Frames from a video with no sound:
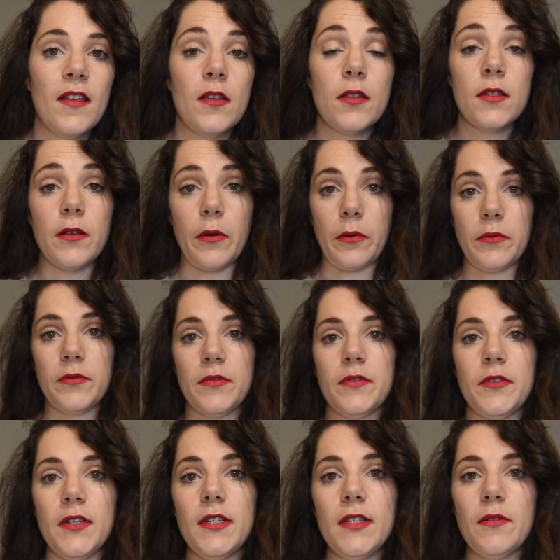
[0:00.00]
So,
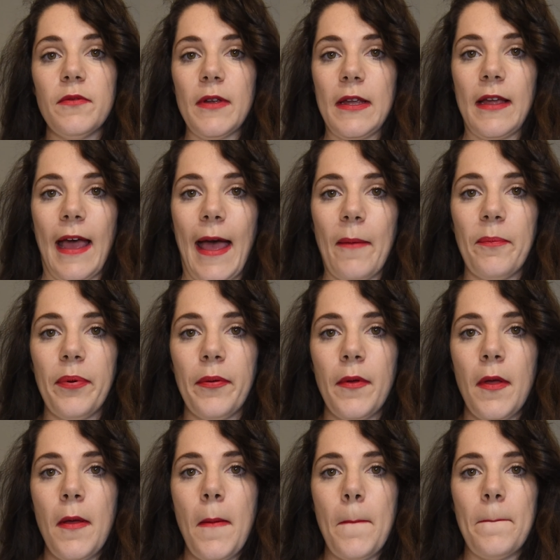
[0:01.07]
just to recap,
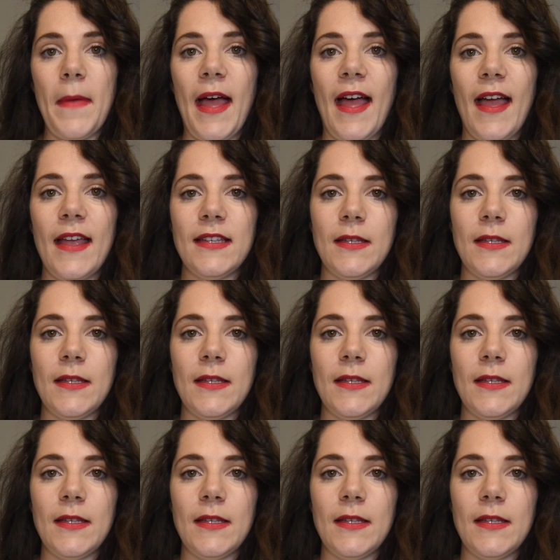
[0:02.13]
my